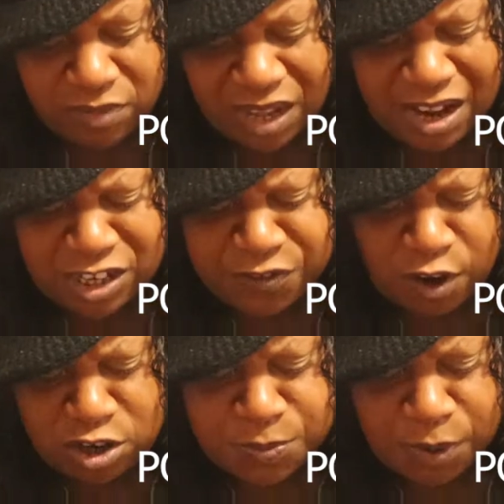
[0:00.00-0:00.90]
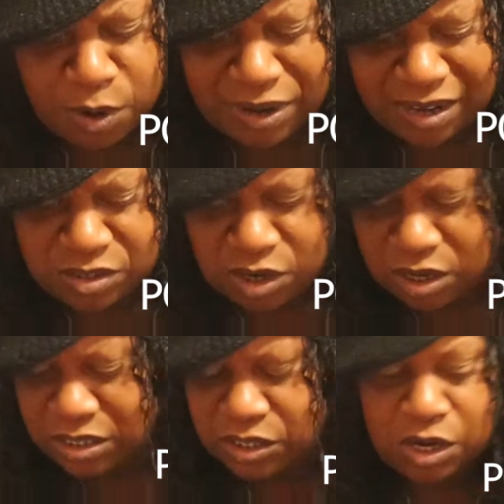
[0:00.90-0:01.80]
Now, as far as pronouns are
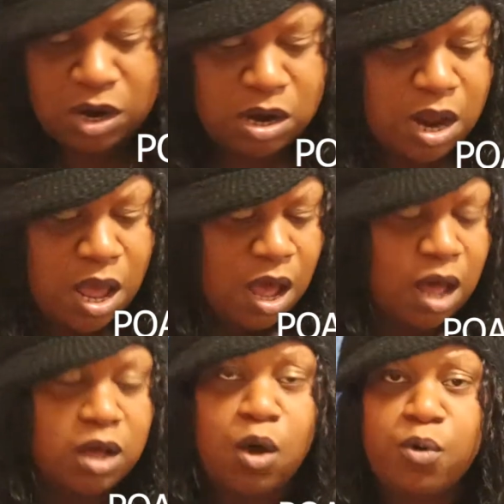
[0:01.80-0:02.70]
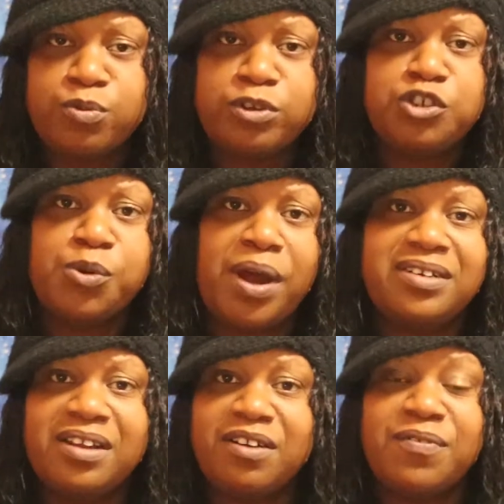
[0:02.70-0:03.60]
concerned, go with what you
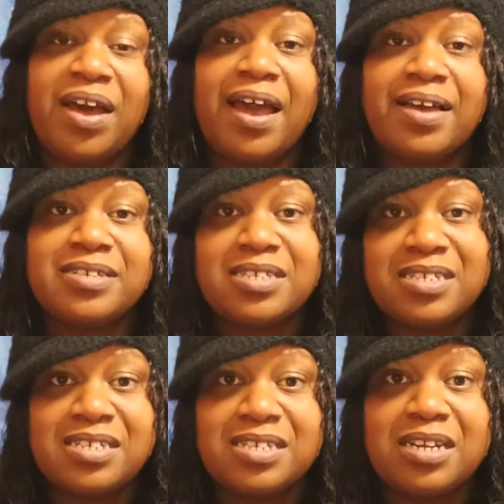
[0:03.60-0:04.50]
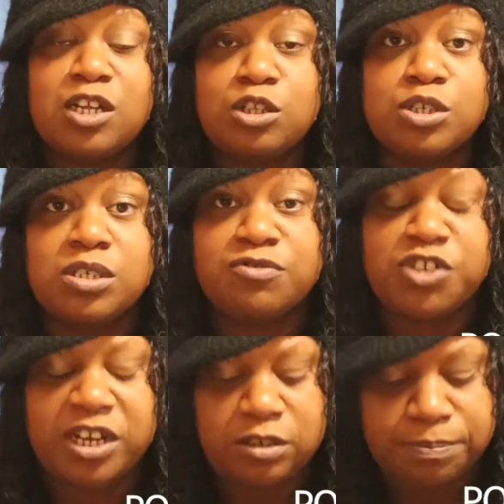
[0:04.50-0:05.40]
identify as. This is an inclusive
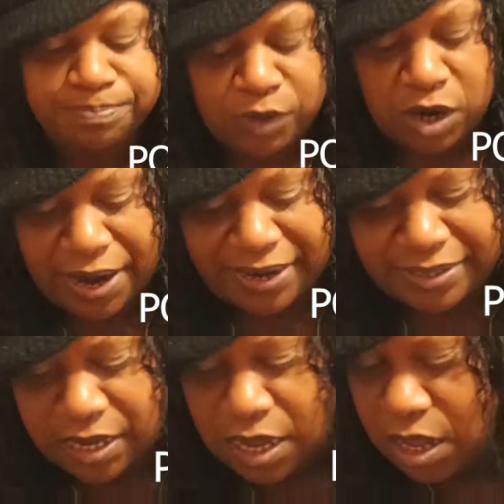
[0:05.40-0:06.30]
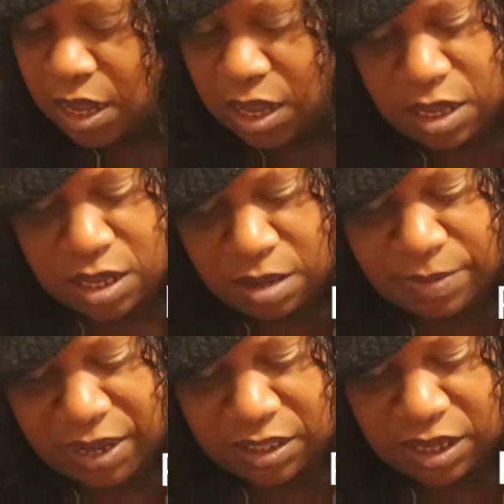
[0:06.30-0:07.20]
channel, all right?
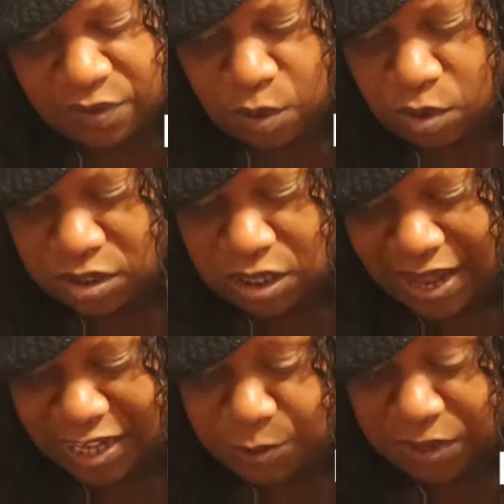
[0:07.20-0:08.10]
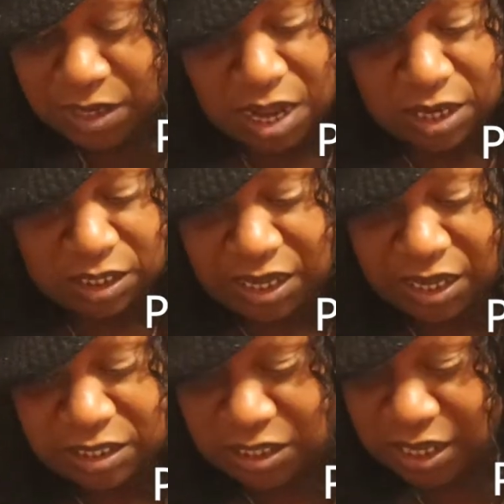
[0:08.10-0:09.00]
And then, of course, last but not
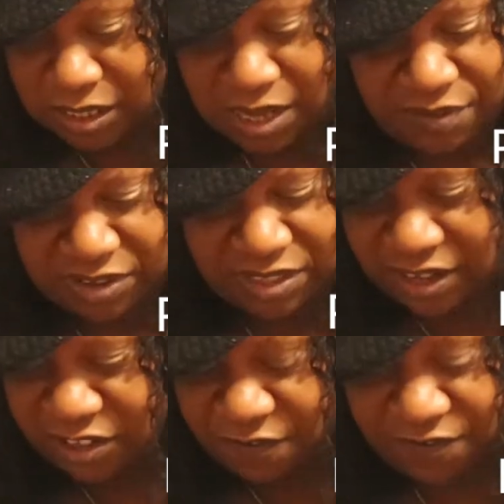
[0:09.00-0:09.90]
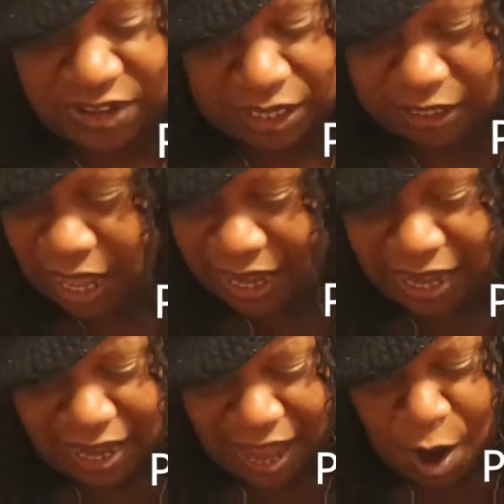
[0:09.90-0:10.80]
least, as everything is
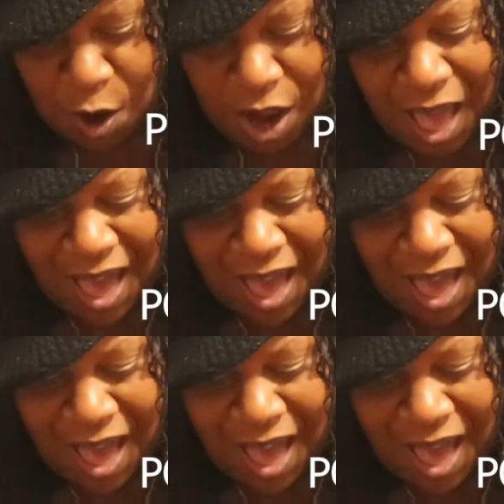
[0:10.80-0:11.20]
flying out,